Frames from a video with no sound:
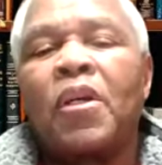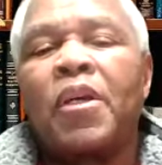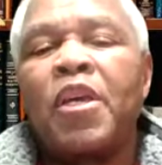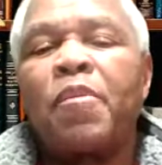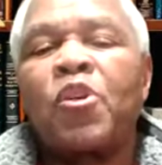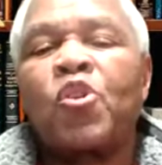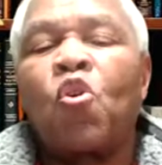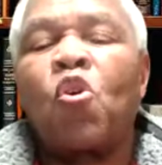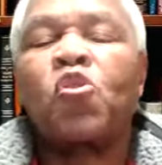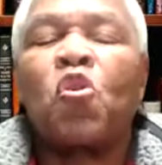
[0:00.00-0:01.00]
He must
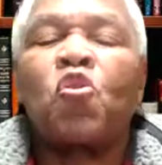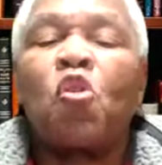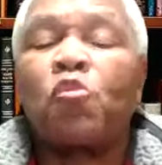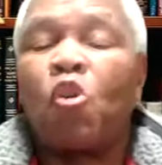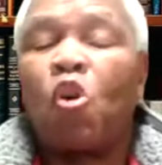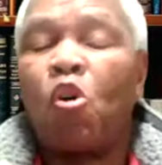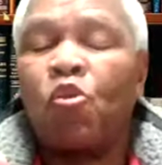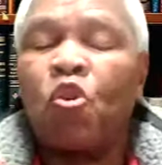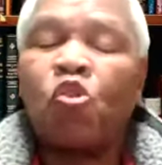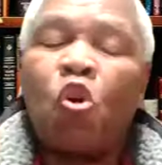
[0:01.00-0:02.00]
also
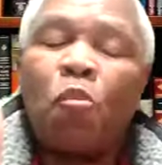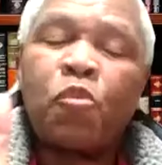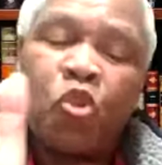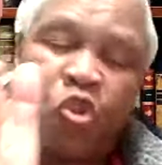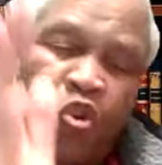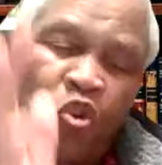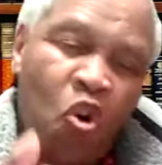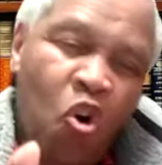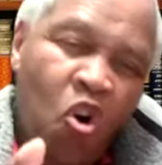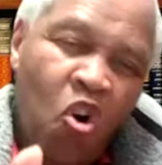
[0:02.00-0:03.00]
not
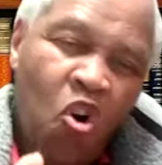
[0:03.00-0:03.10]
obscure